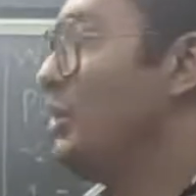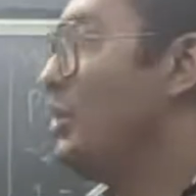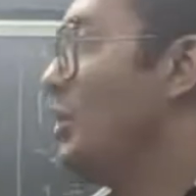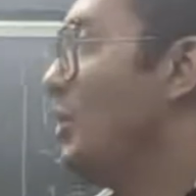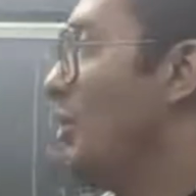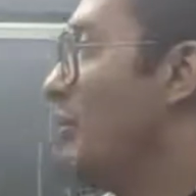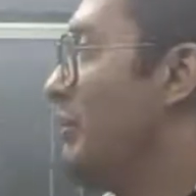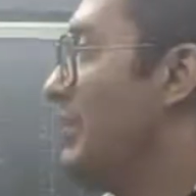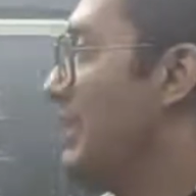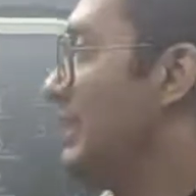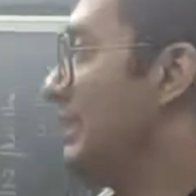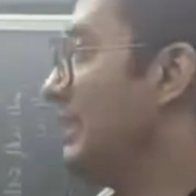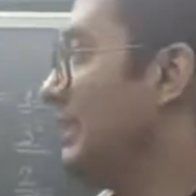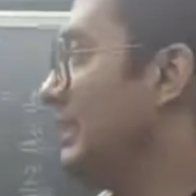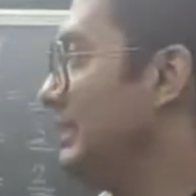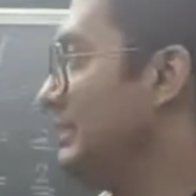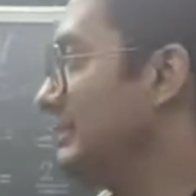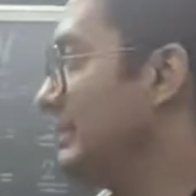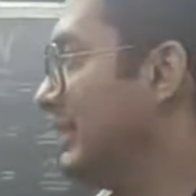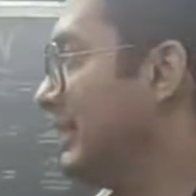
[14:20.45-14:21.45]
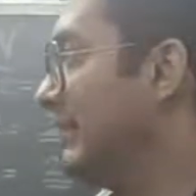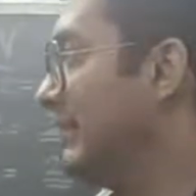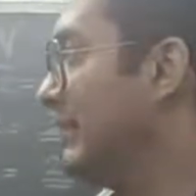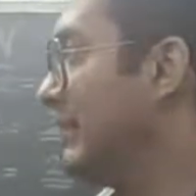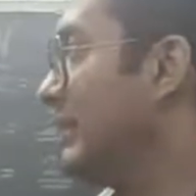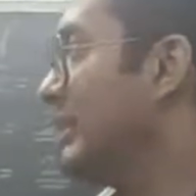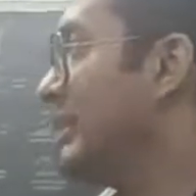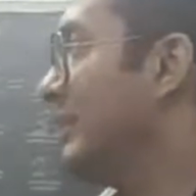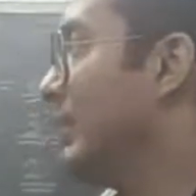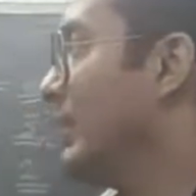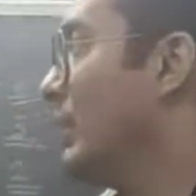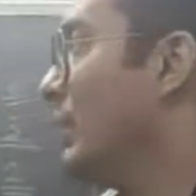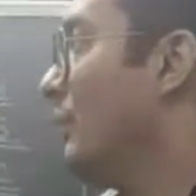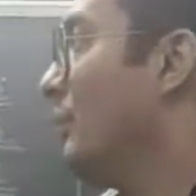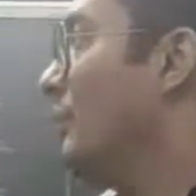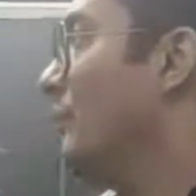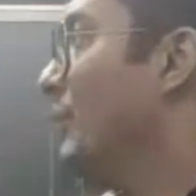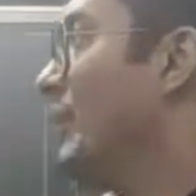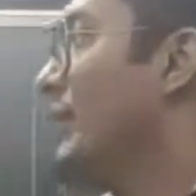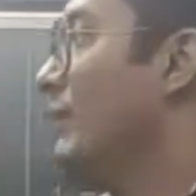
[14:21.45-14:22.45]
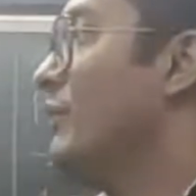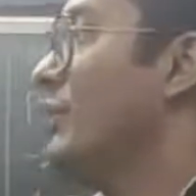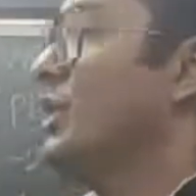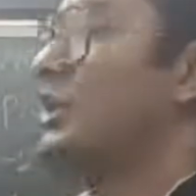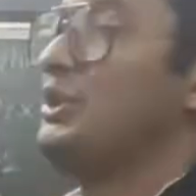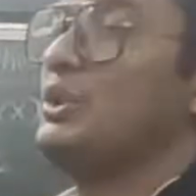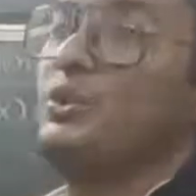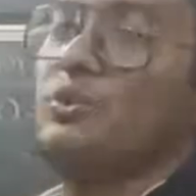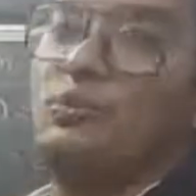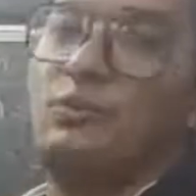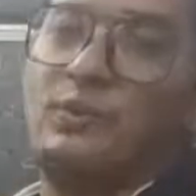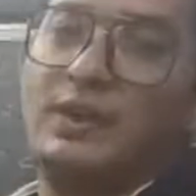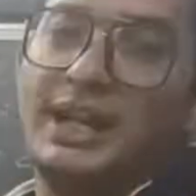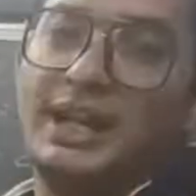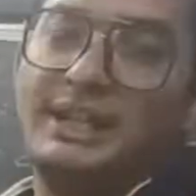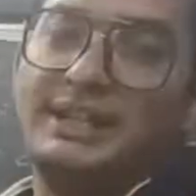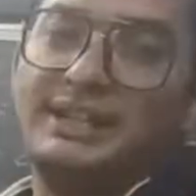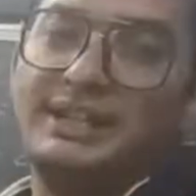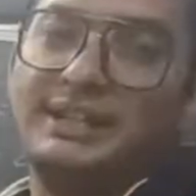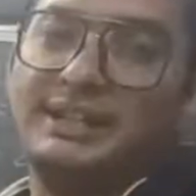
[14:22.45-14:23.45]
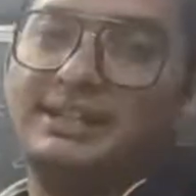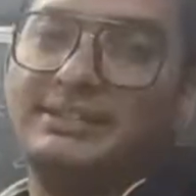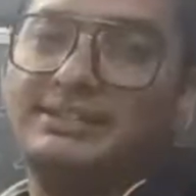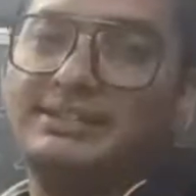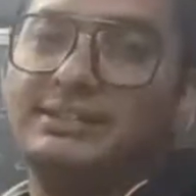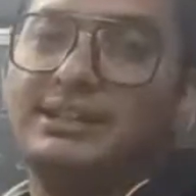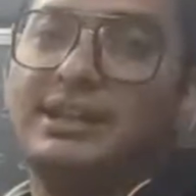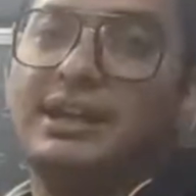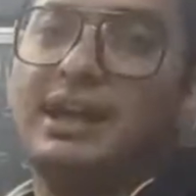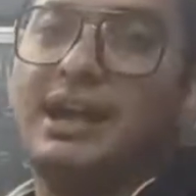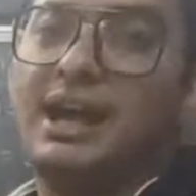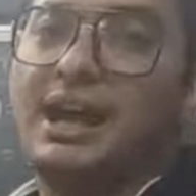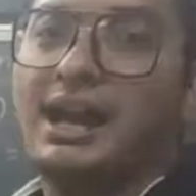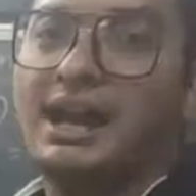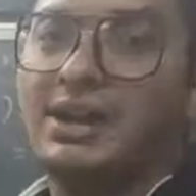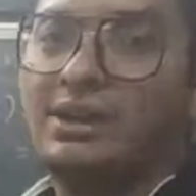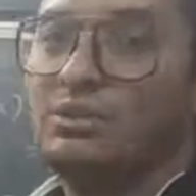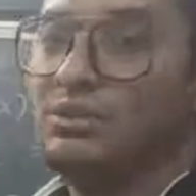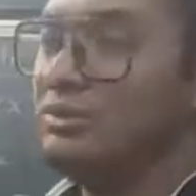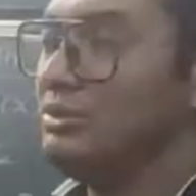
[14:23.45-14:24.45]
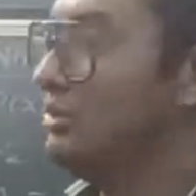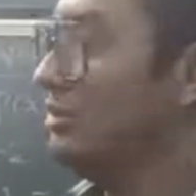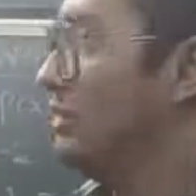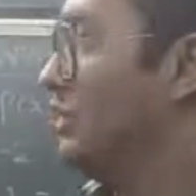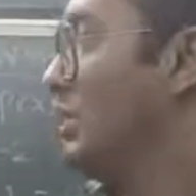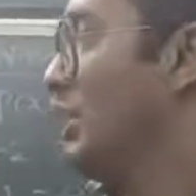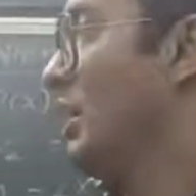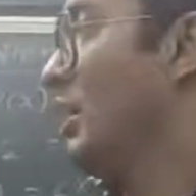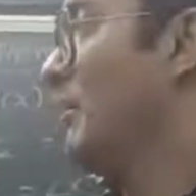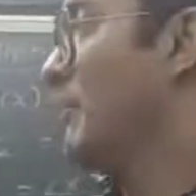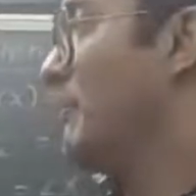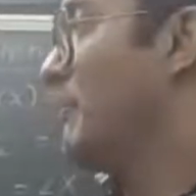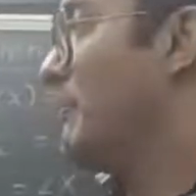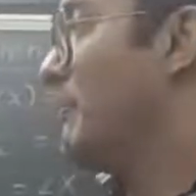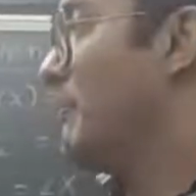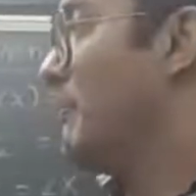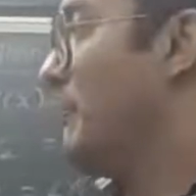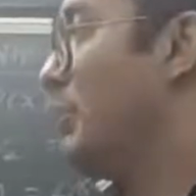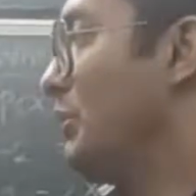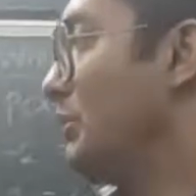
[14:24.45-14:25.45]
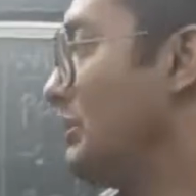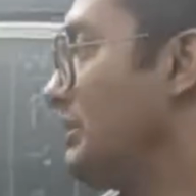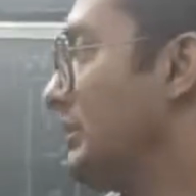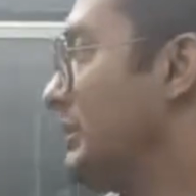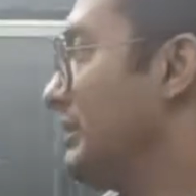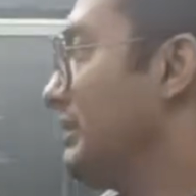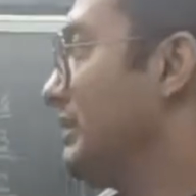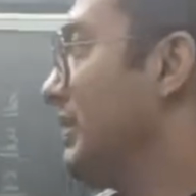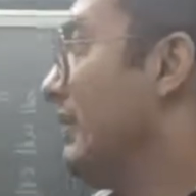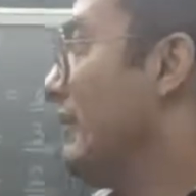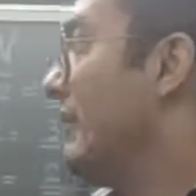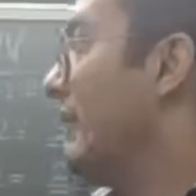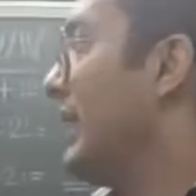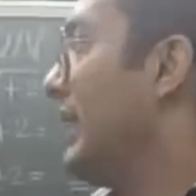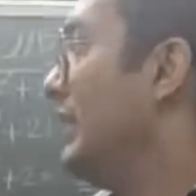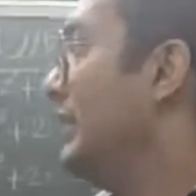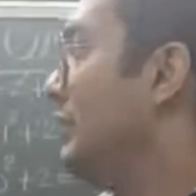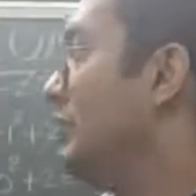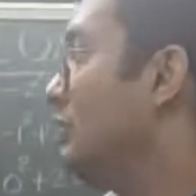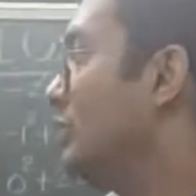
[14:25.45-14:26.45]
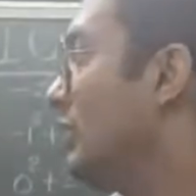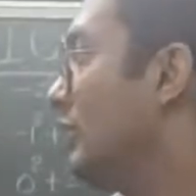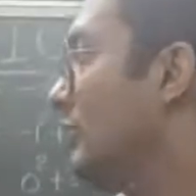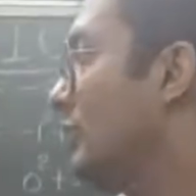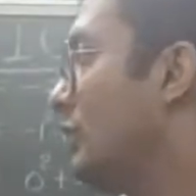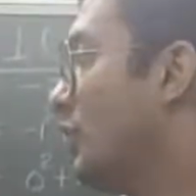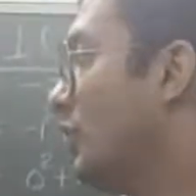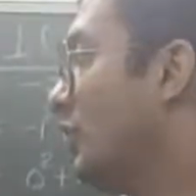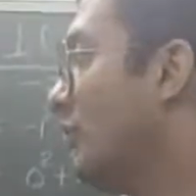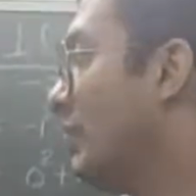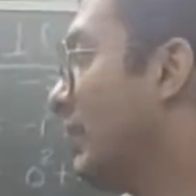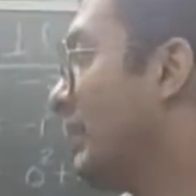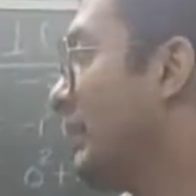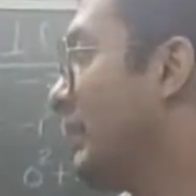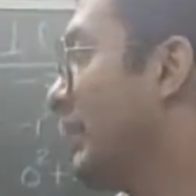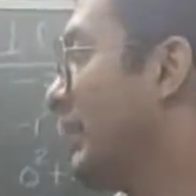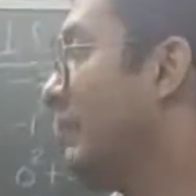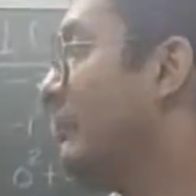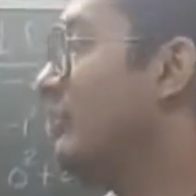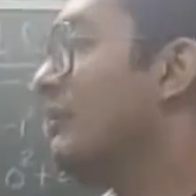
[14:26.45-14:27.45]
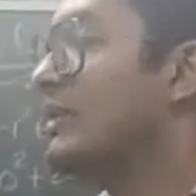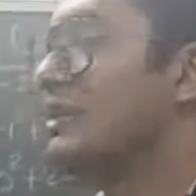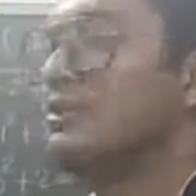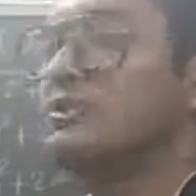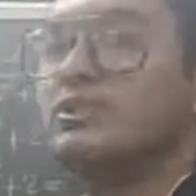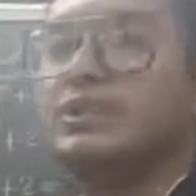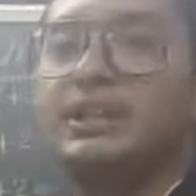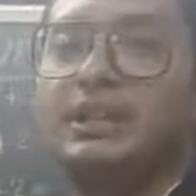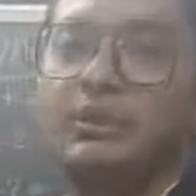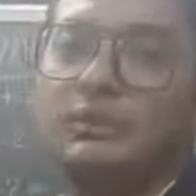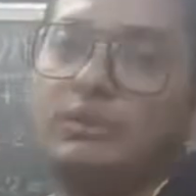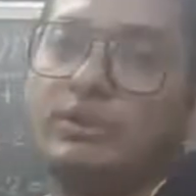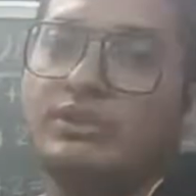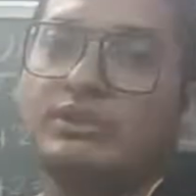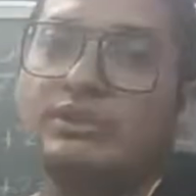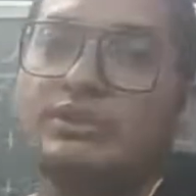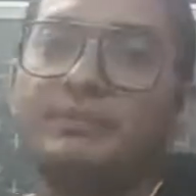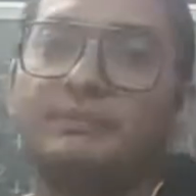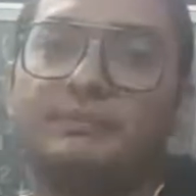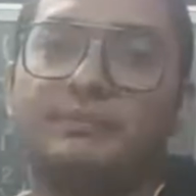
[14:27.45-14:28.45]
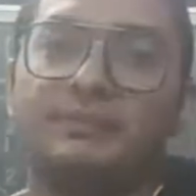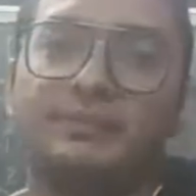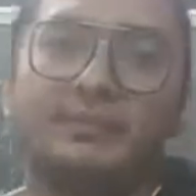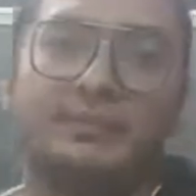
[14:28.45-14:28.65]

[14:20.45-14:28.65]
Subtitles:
Domain is given, we want to find range. How? Put the values of domain in function equation.